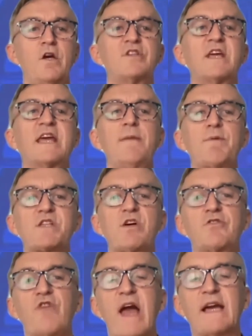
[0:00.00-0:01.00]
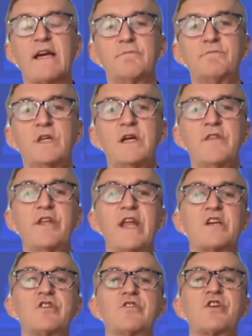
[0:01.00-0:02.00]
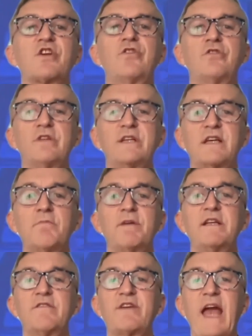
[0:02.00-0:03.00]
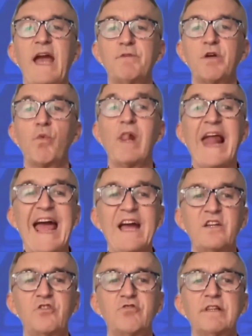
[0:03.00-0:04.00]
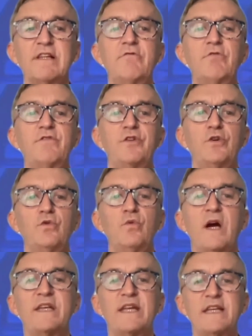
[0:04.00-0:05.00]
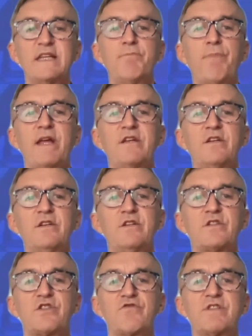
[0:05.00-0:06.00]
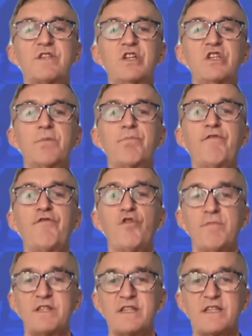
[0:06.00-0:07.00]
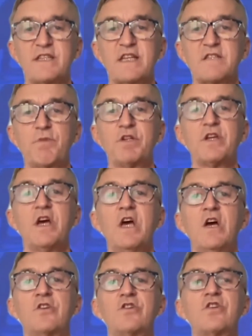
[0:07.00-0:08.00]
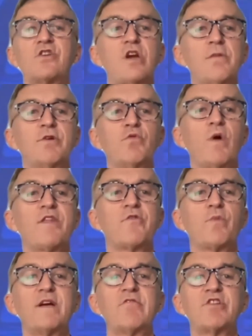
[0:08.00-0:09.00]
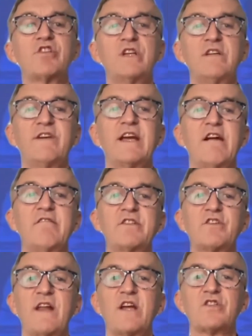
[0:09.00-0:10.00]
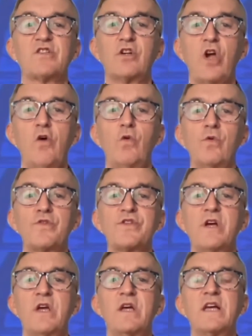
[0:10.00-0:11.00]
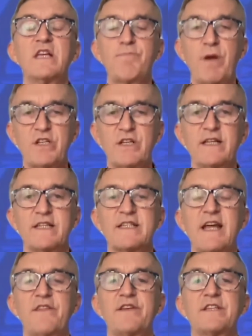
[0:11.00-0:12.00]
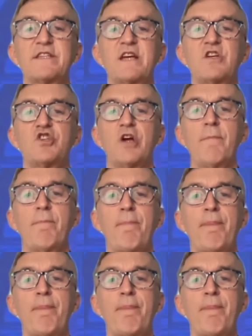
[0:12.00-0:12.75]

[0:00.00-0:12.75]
To keep us on track, the National Security Committee of Cabinet will annually review an independent strategic performance assessment to determine whether we are achieving our international goals, especially in Southeast Asia.